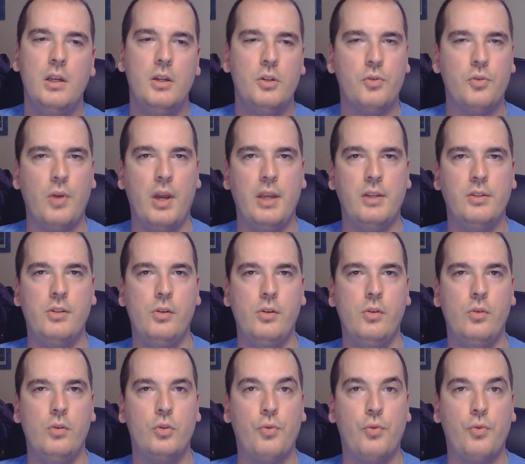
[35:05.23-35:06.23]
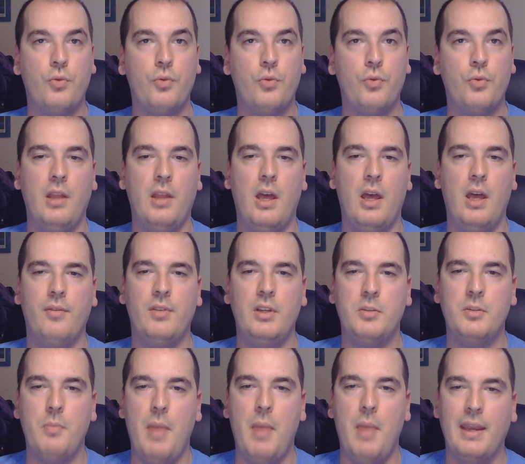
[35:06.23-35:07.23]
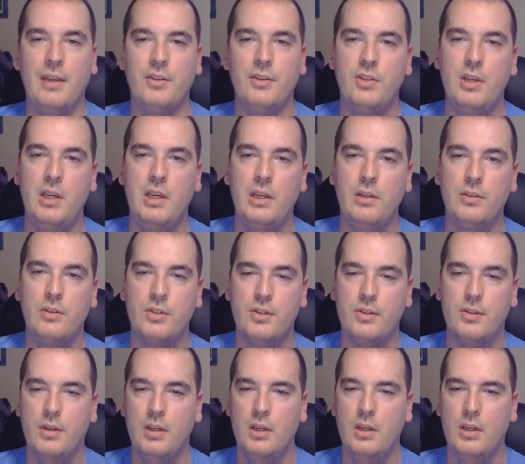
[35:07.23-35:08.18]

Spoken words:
trying to track a lot of these magazines